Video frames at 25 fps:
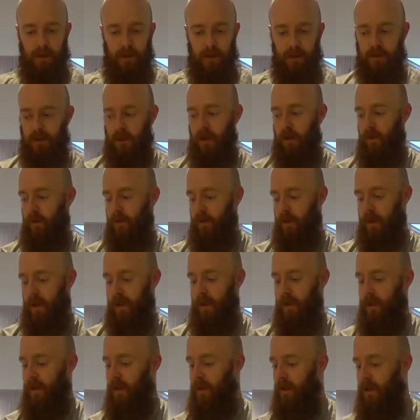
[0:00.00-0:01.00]
So
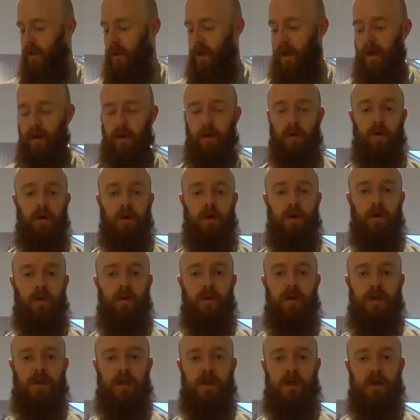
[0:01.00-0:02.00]
yeah, all in all
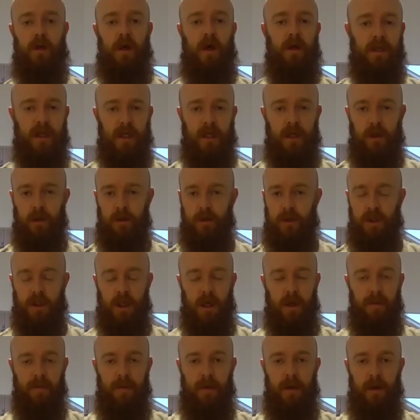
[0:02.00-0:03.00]
was good. I did lose
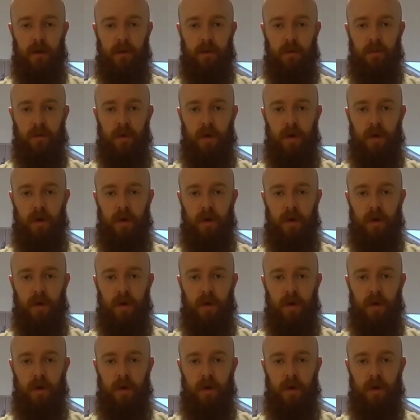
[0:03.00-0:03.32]
some along the